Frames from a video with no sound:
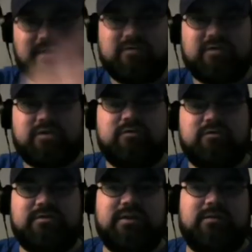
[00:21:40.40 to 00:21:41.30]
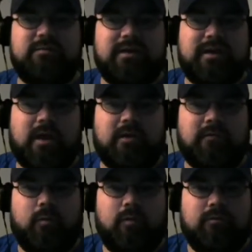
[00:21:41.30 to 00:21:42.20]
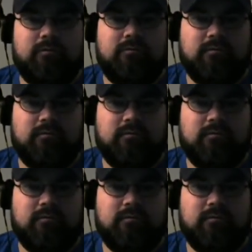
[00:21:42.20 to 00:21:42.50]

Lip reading: 7 shows need to be accounted for.